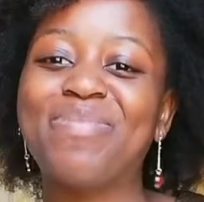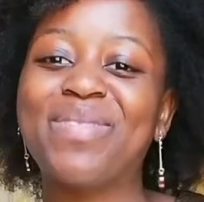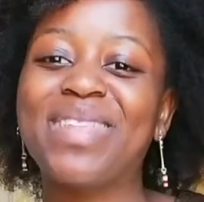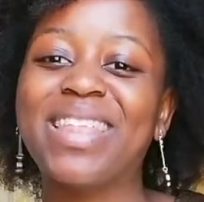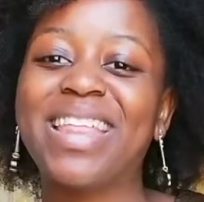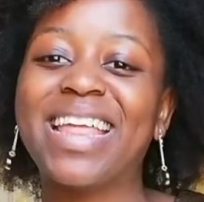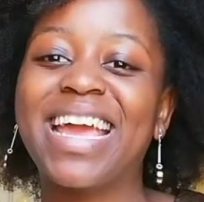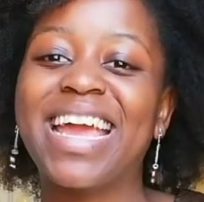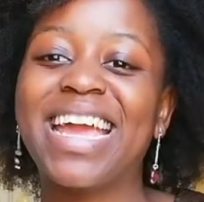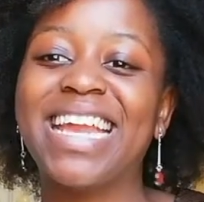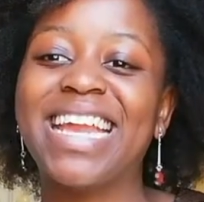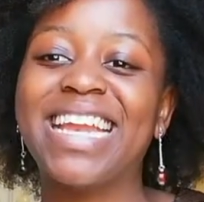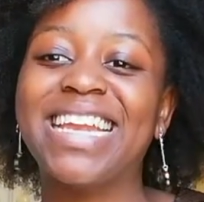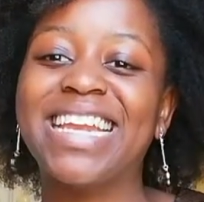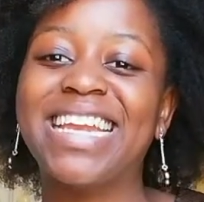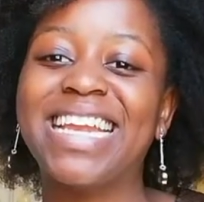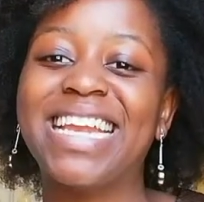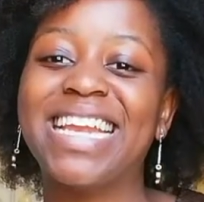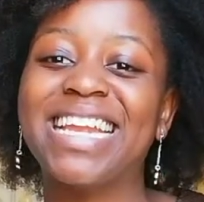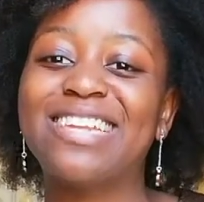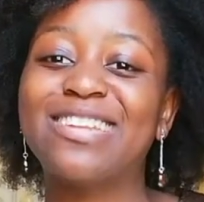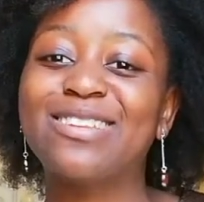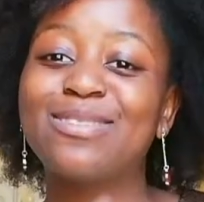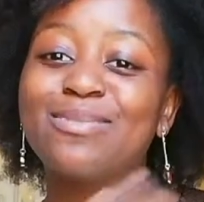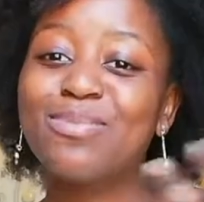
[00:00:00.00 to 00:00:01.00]
in
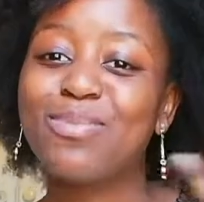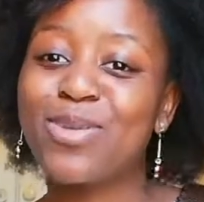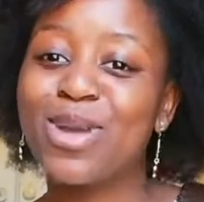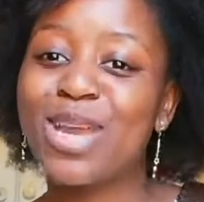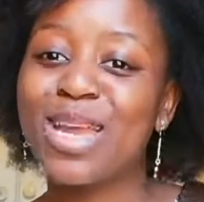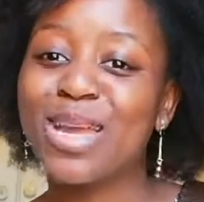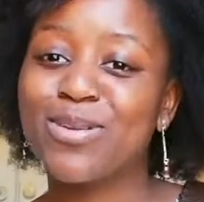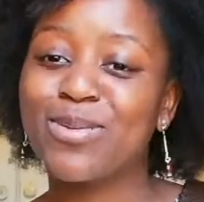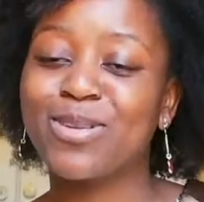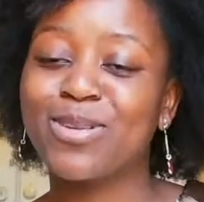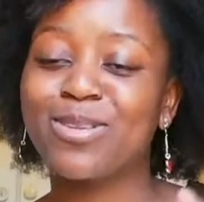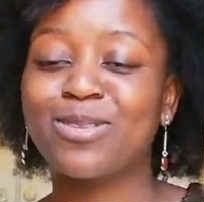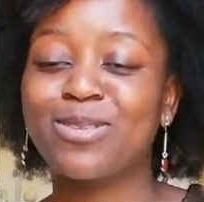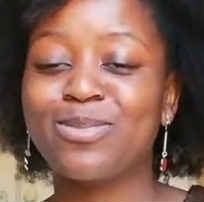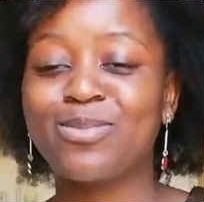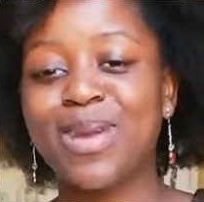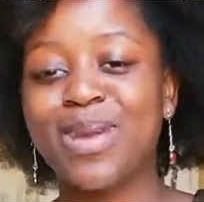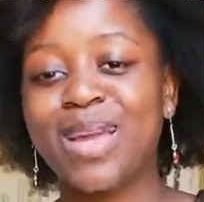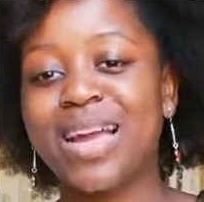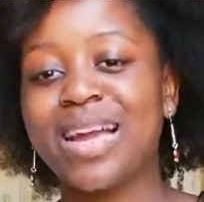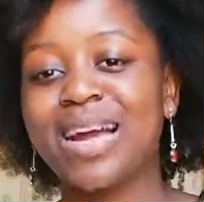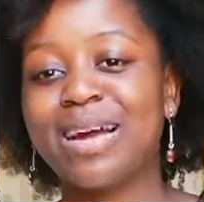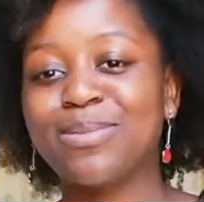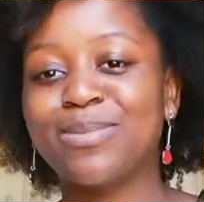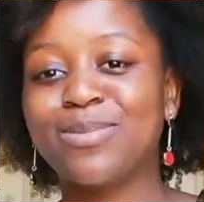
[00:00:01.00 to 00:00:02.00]
spring, when spring
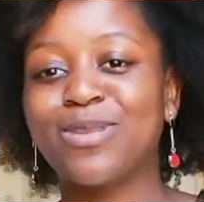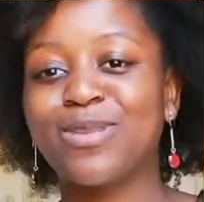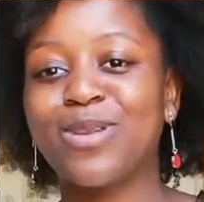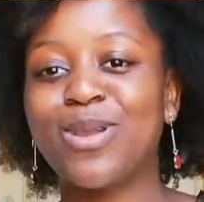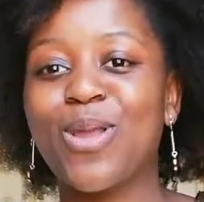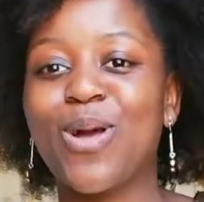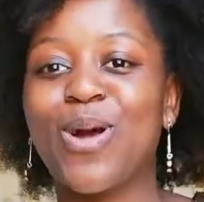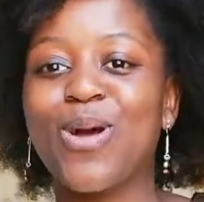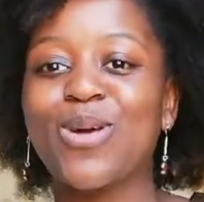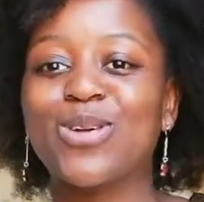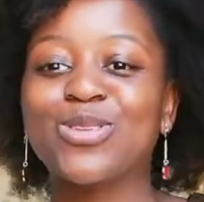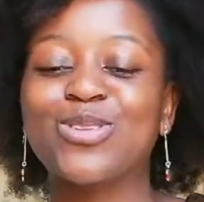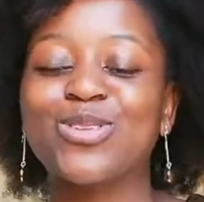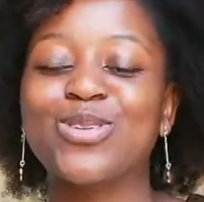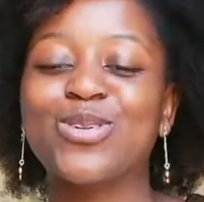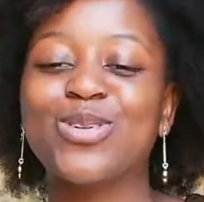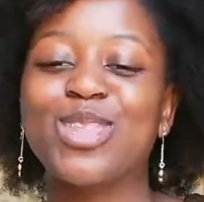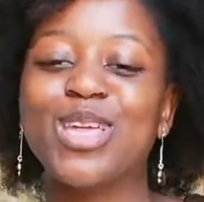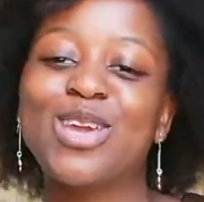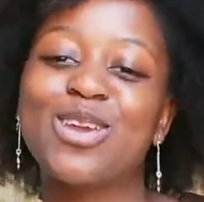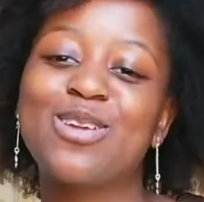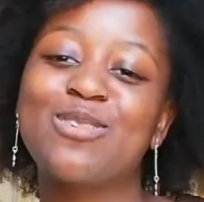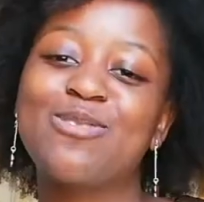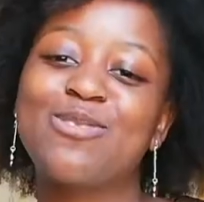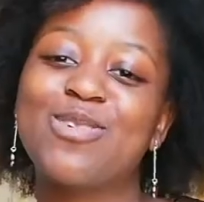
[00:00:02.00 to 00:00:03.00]
comes along. So thank
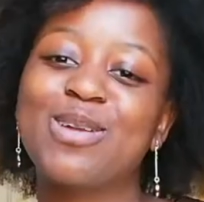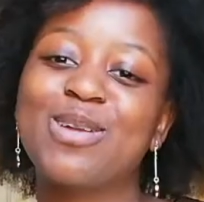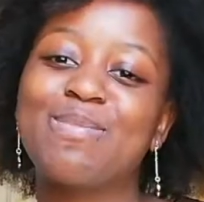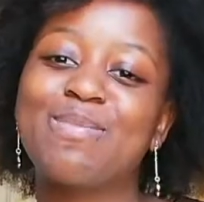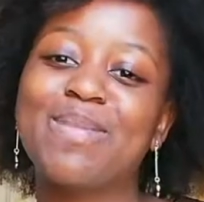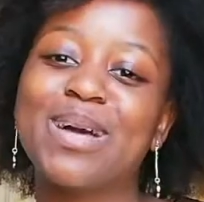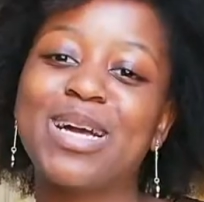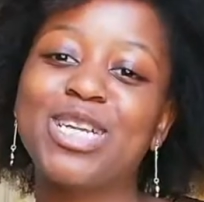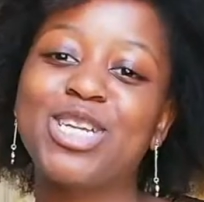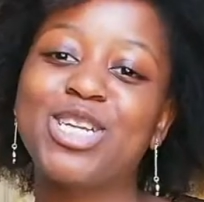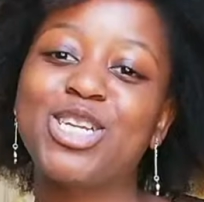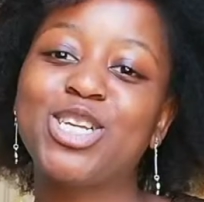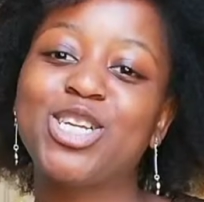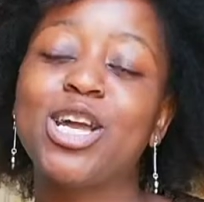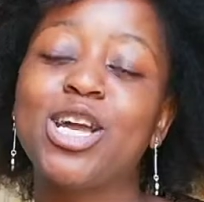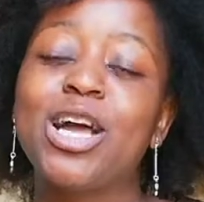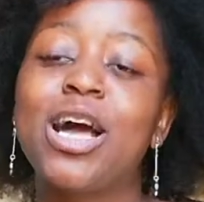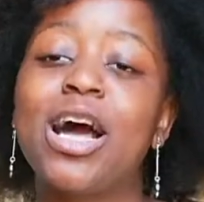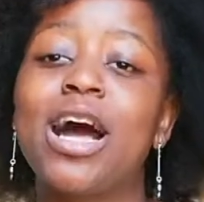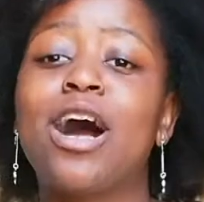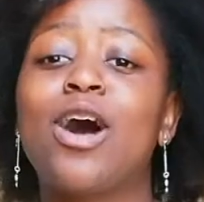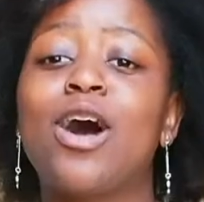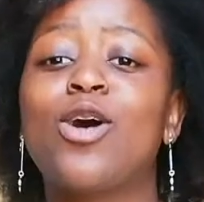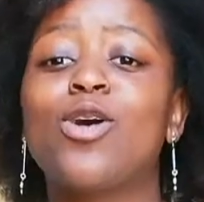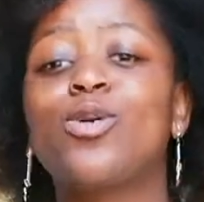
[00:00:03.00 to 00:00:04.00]
you very much.
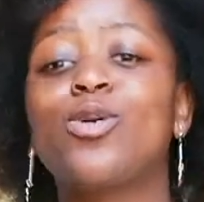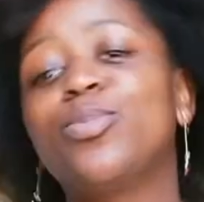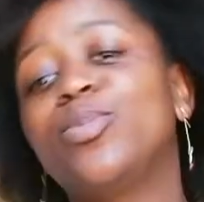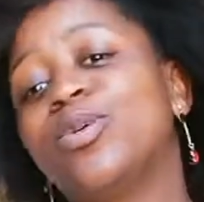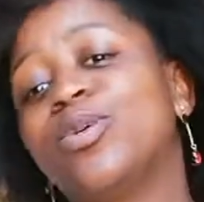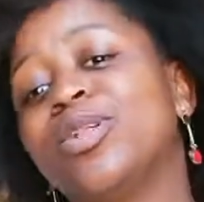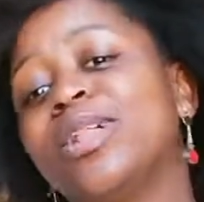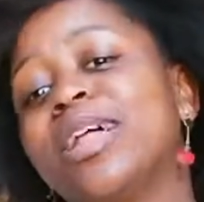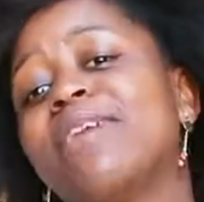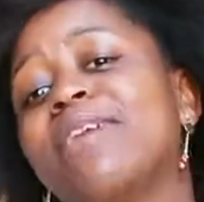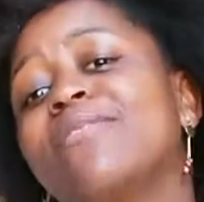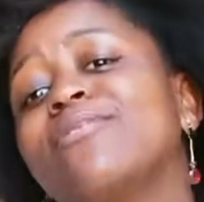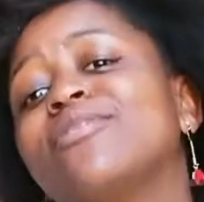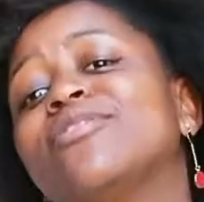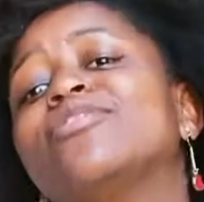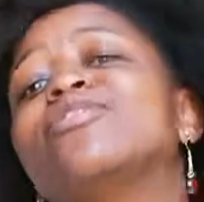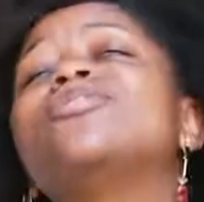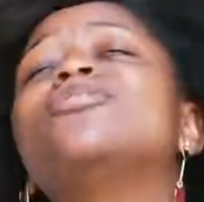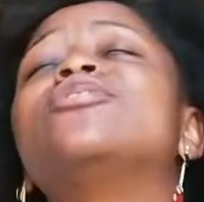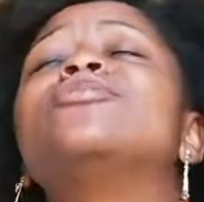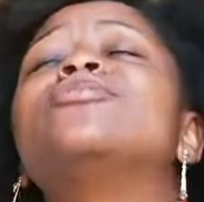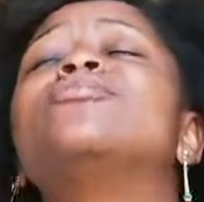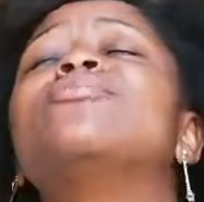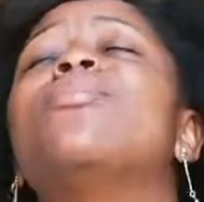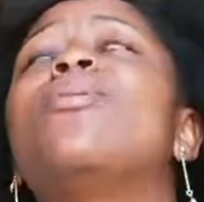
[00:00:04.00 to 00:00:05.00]
I hope you have a
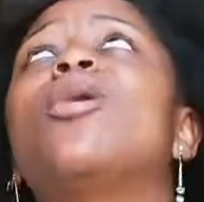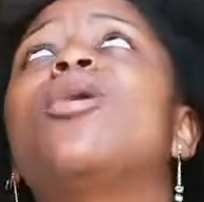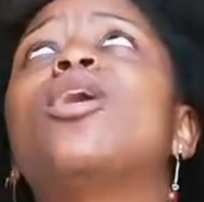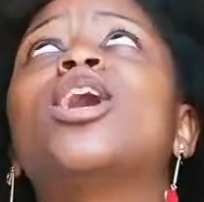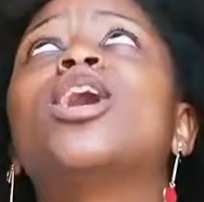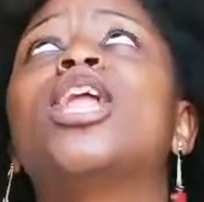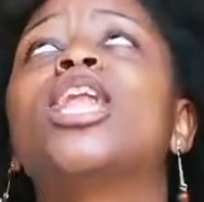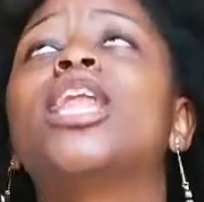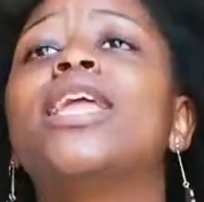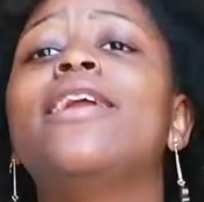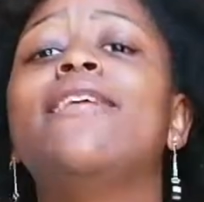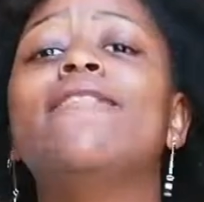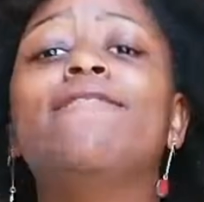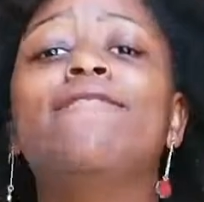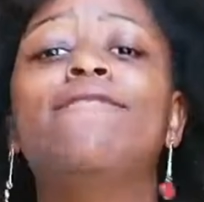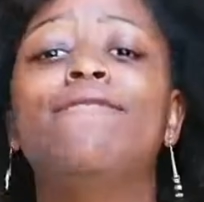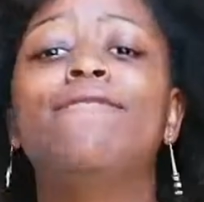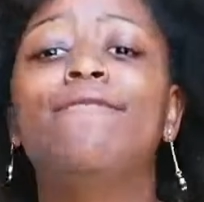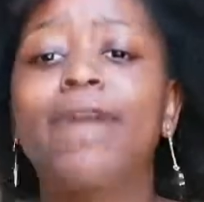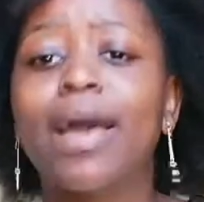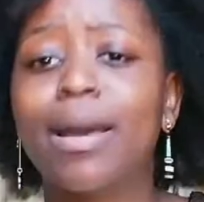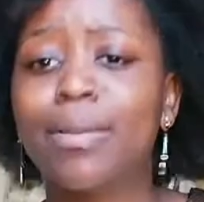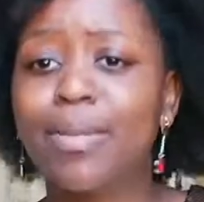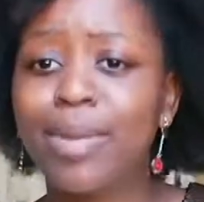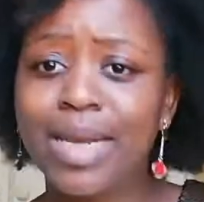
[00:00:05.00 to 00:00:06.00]
sparkly,
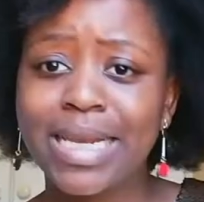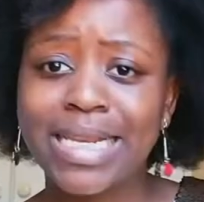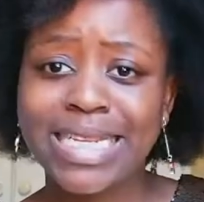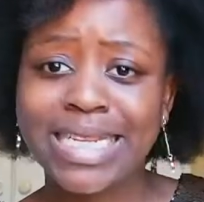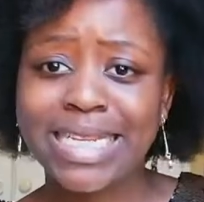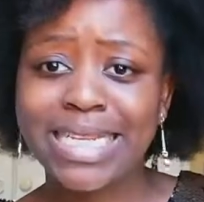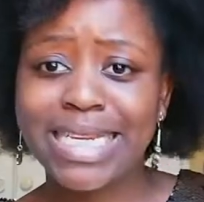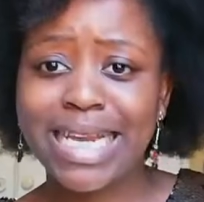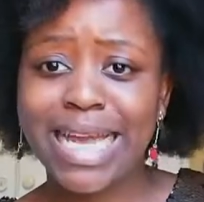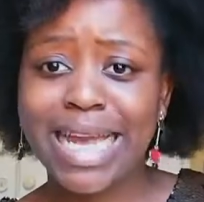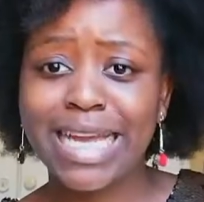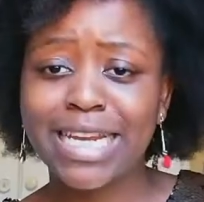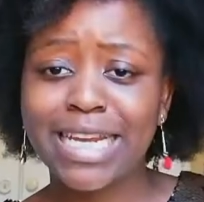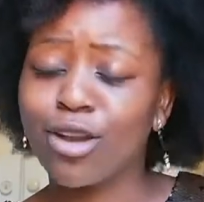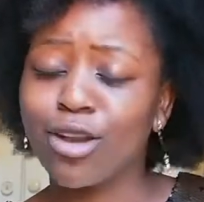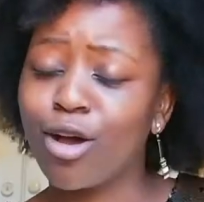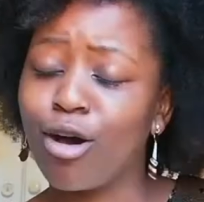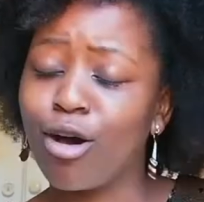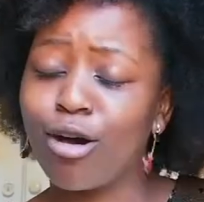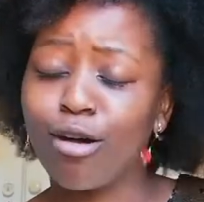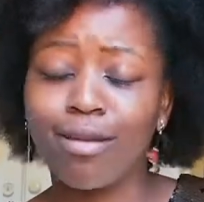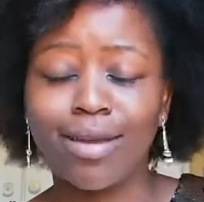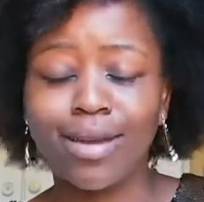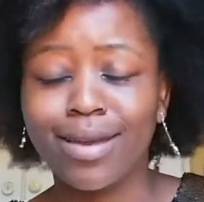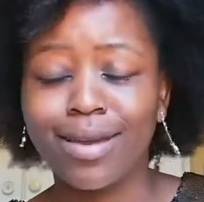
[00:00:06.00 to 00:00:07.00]
fabulous day,
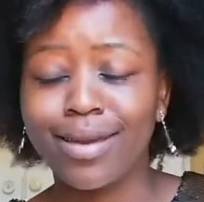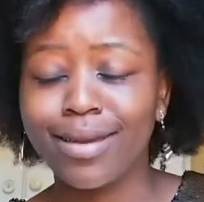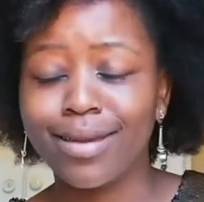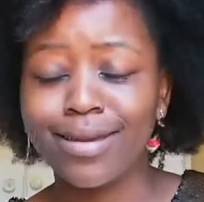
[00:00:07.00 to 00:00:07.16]
darling.